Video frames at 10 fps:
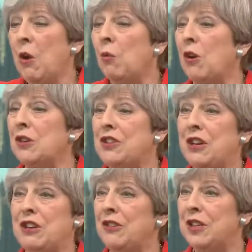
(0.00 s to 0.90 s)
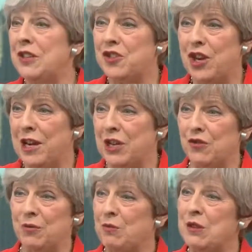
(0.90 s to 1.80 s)
Nothing has changed
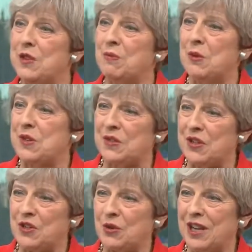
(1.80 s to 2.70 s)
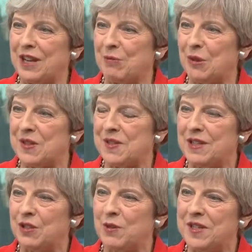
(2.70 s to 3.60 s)
from the principles on social care policy
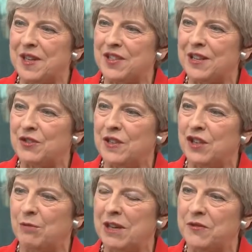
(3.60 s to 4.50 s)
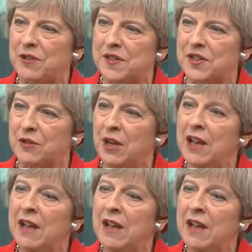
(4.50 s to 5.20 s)
that we set out in our manifesto.